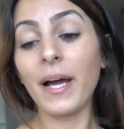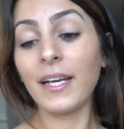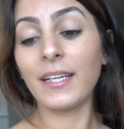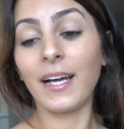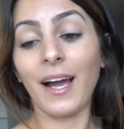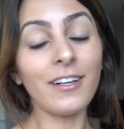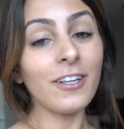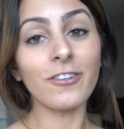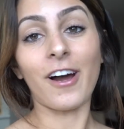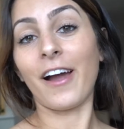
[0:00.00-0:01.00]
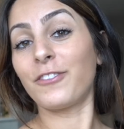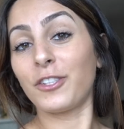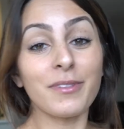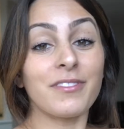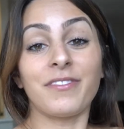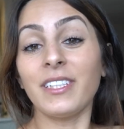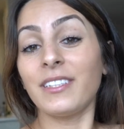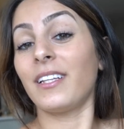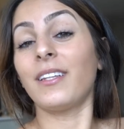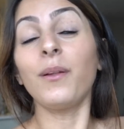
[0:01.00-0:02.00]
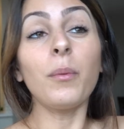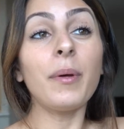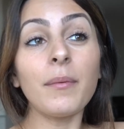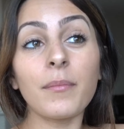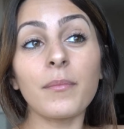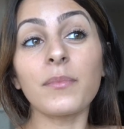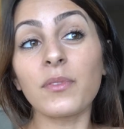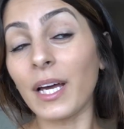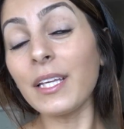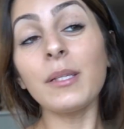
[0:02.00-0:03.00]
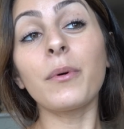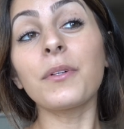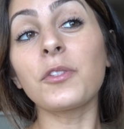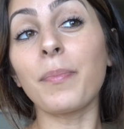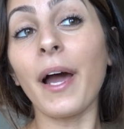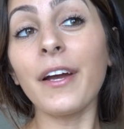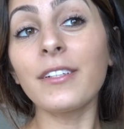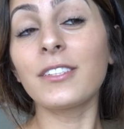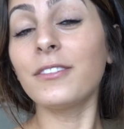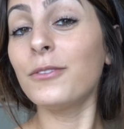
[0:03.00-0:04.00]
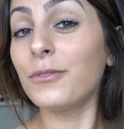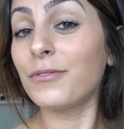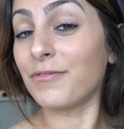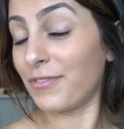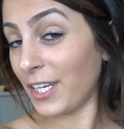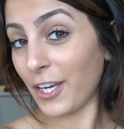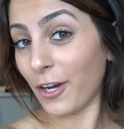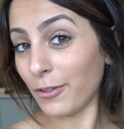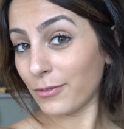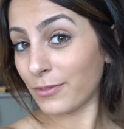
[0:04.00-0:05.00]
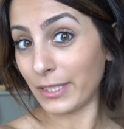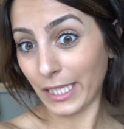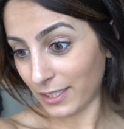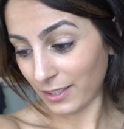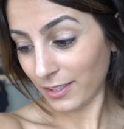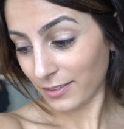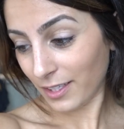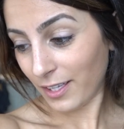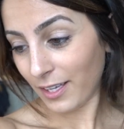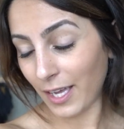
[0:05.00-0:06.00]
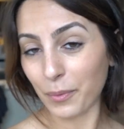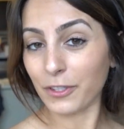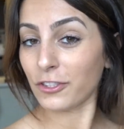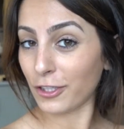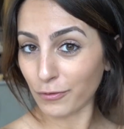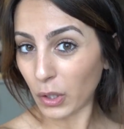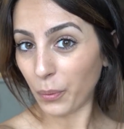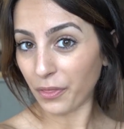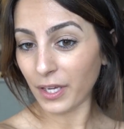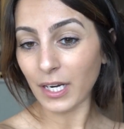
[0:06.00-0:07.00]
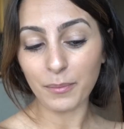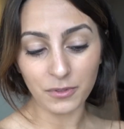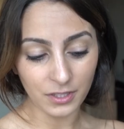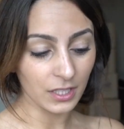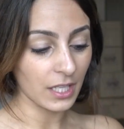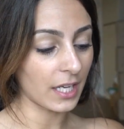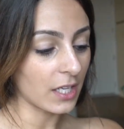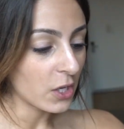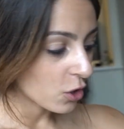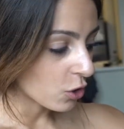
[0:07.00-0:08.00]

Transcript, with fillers: but I don't know, I've just been feeling a little bit slightly more inspired to video lately, and we're just gonna roll with it. I'm just gonna like